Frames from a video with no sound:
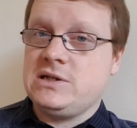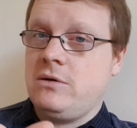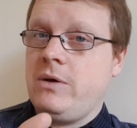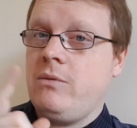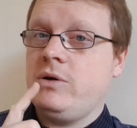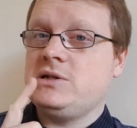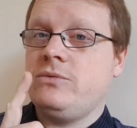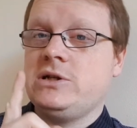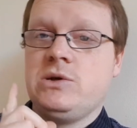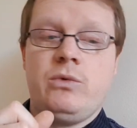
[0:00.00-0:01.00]
So the main ways to
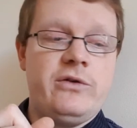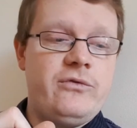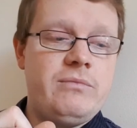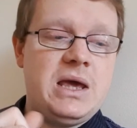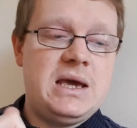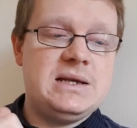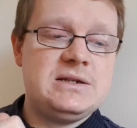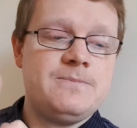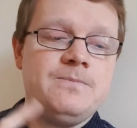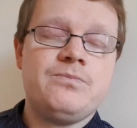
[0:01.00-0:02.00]
win. So one of them is,